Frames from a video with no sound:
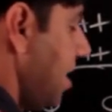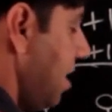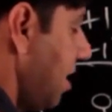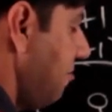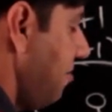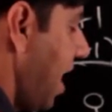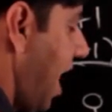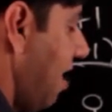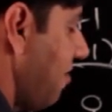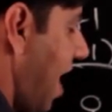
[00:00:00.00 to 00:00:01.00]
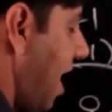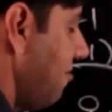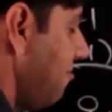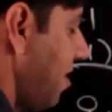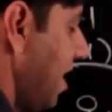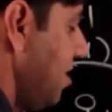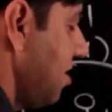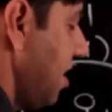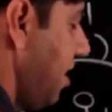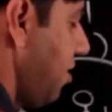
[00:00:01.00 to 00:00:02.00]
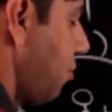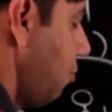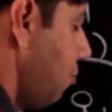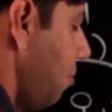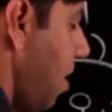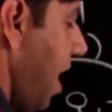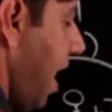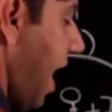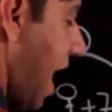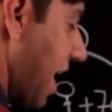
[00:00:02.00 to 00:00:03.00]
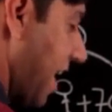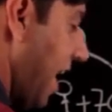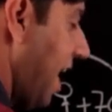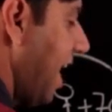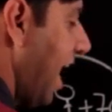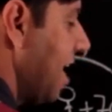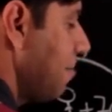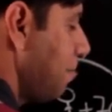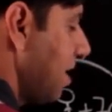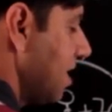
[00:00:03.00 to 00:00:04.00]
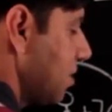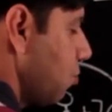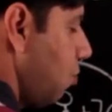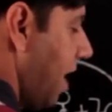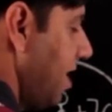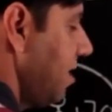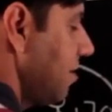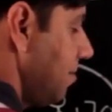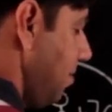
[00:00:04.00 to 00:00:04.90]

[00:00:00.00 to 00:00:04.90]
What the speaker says: Here we have average into again n plus 1,